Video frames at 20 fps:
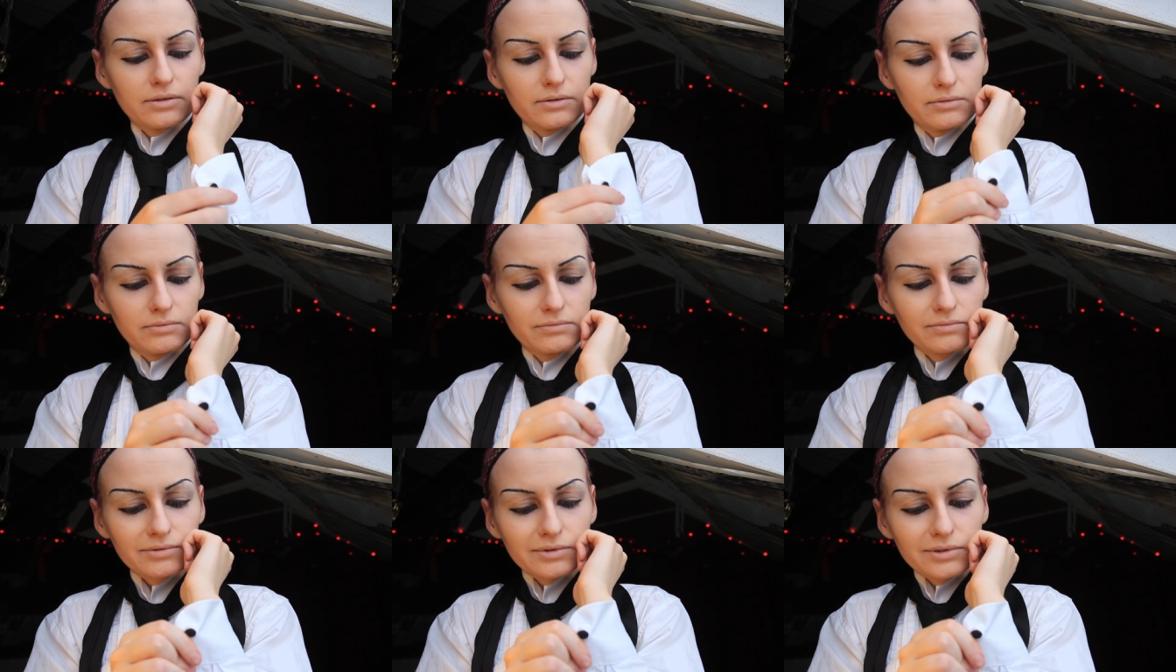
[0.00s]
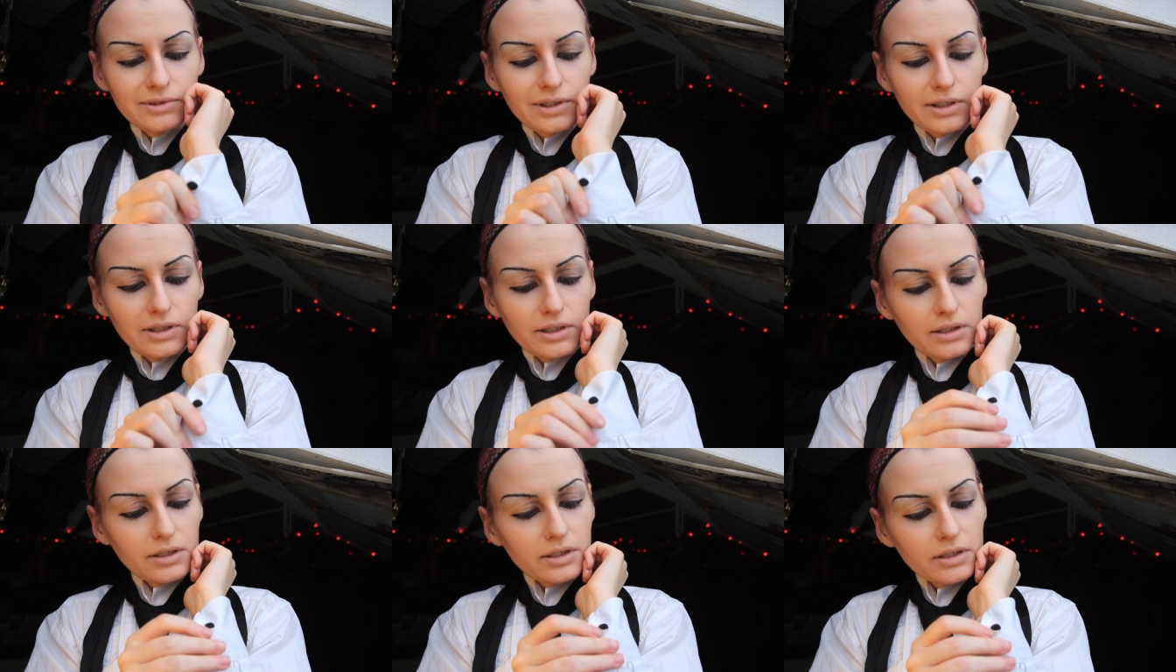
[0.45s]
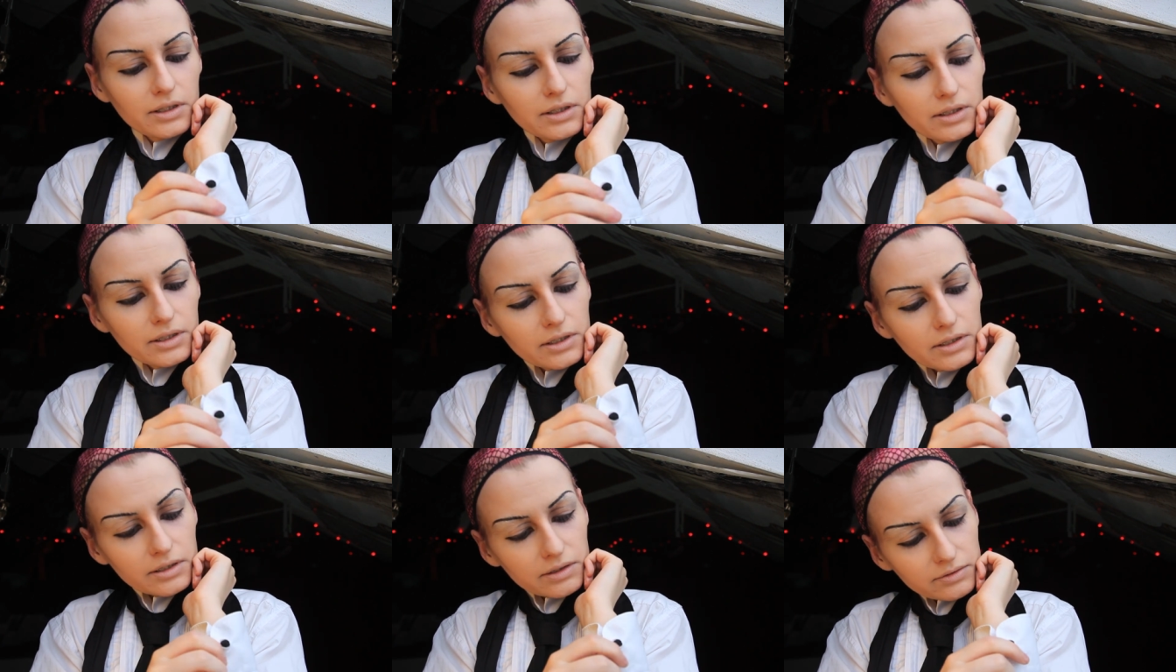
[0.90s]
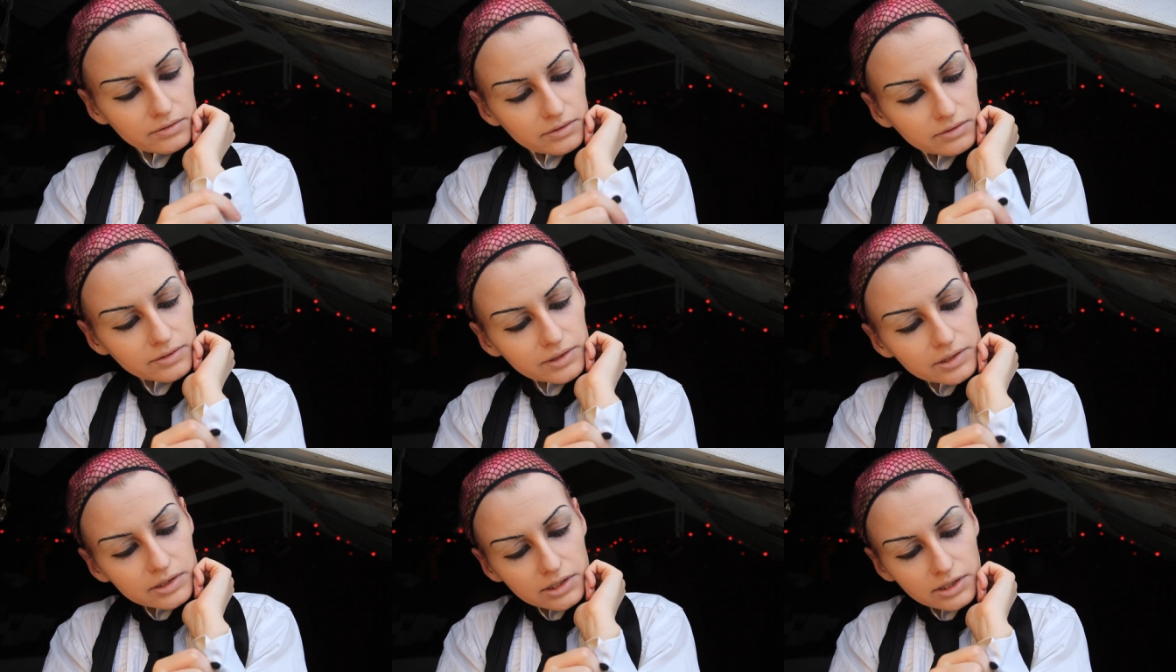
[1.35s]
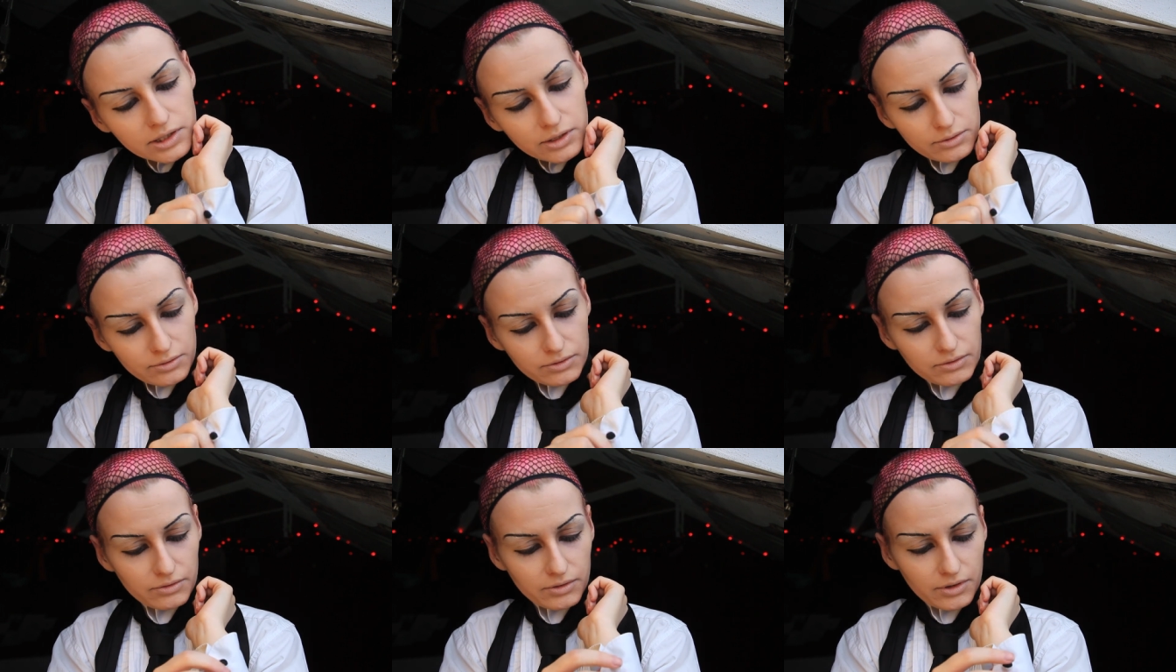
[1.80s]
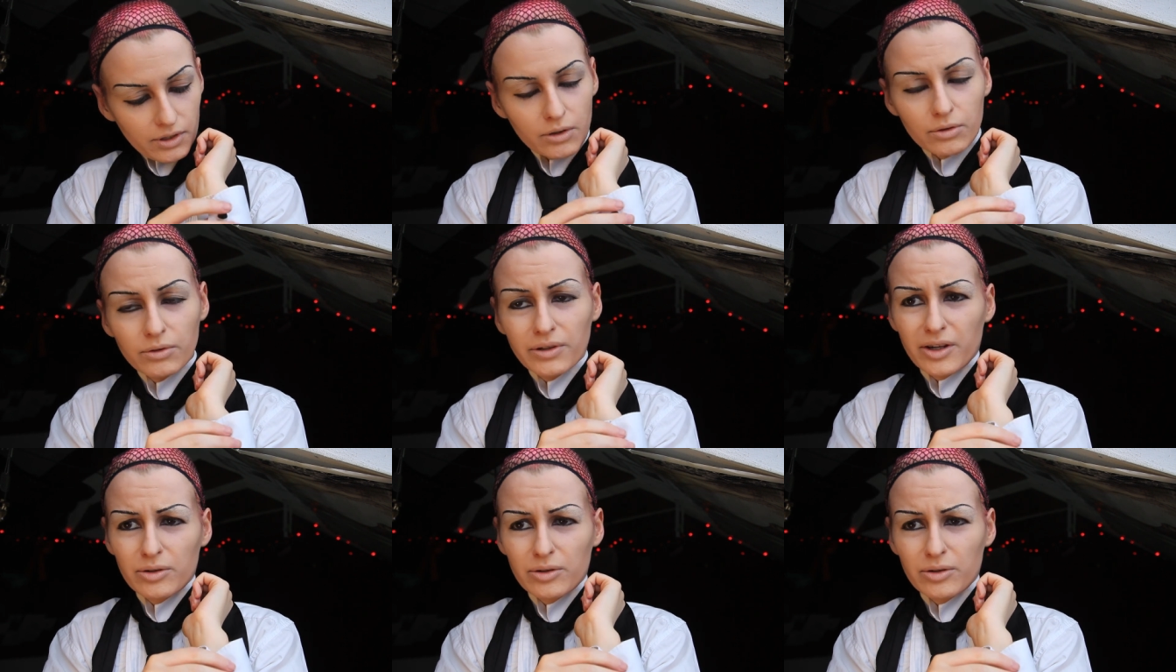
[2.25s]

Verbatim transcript: Oh. actually goes through the hole,